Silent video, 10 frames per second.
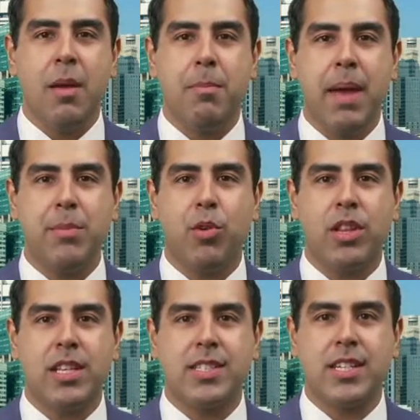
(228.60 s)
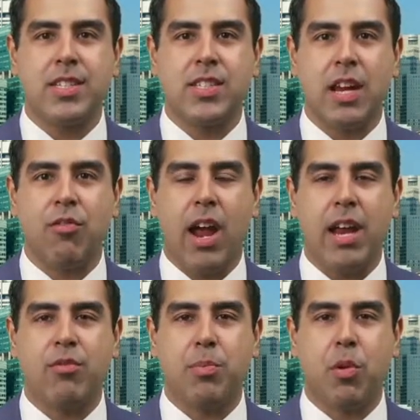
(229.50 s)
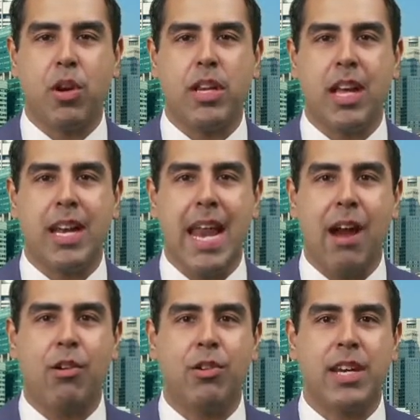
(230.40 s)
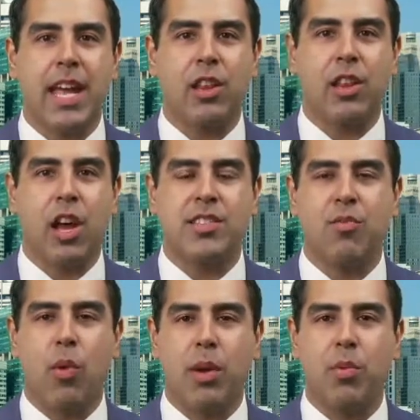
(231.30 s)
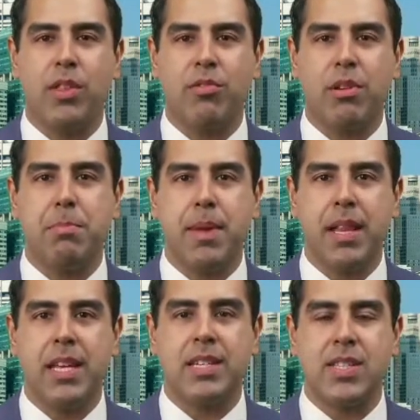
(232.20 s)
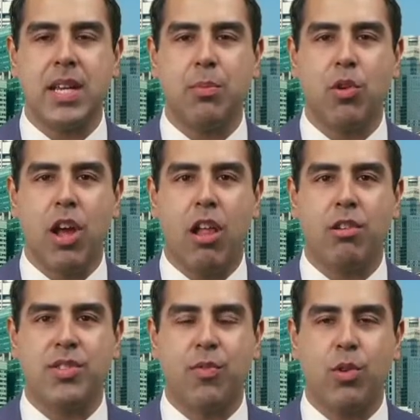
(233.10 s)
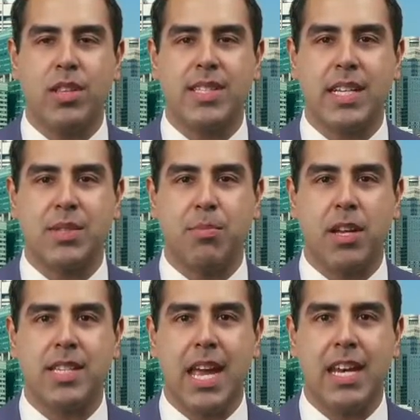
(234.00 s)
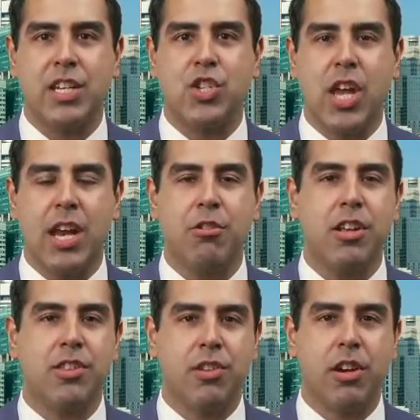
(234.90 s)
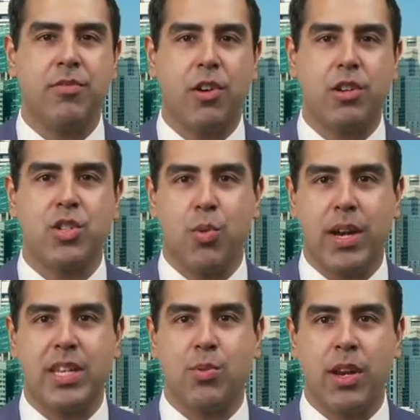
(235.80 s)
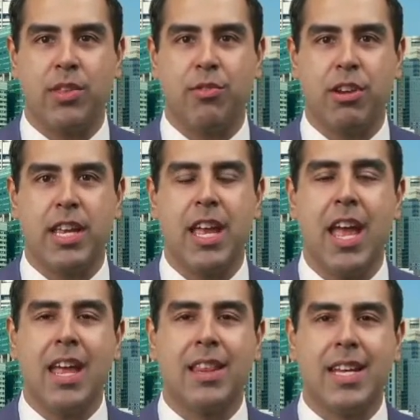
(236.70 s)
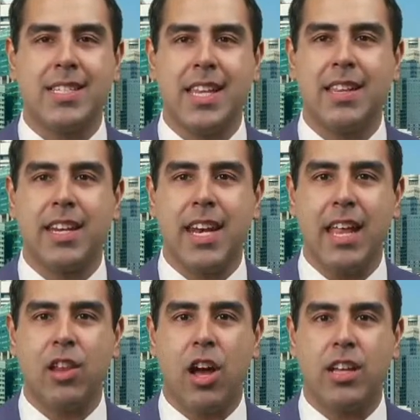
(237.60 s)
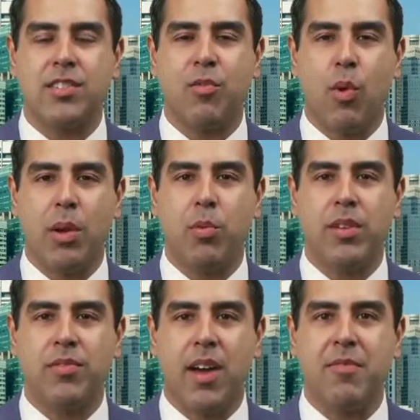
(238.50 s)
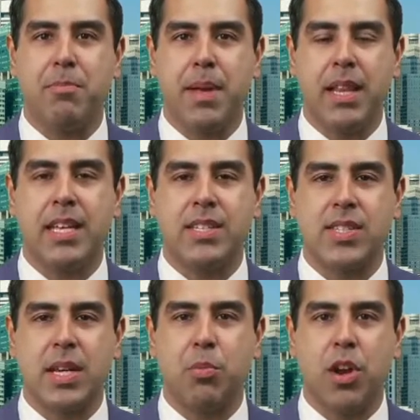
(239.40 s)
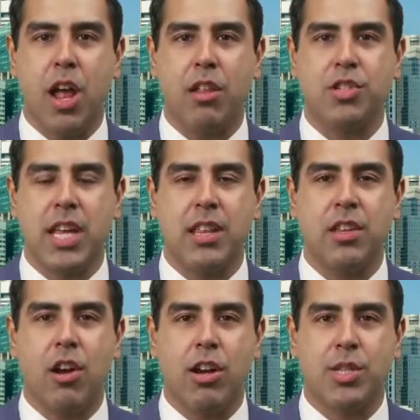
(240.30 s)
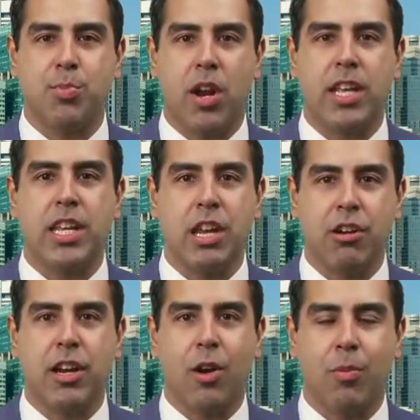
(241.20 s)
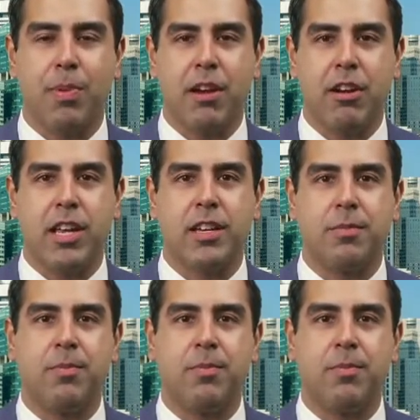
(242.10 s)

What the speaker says: Mainboard listed Sunrite reported a narrowed net loss of 1.3 million Singapore dollars for the 6 months ended January 31st, 2023, less than the net loss of 1.5 million Singapore dollars in the corresponding year ago period.